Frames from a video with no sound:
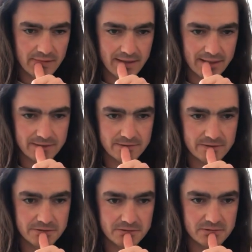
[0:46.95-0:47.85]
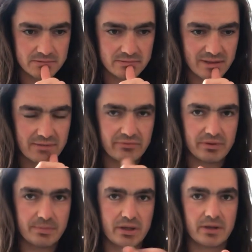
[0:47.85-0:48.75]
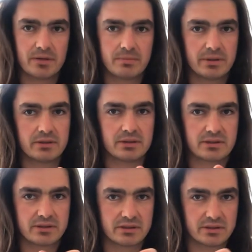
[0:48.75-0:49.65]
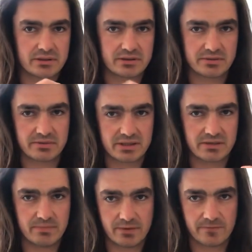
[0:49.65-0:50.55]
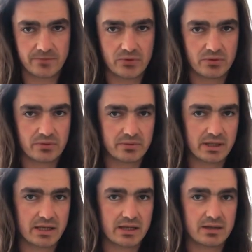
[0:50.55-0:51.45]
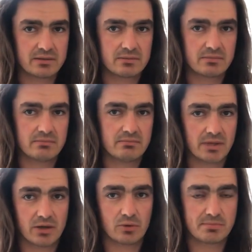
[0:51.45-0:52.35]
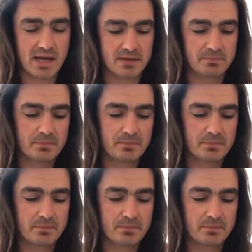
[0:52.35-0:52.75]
I understood every part of the build of this guitar, because this was actually built for my old man.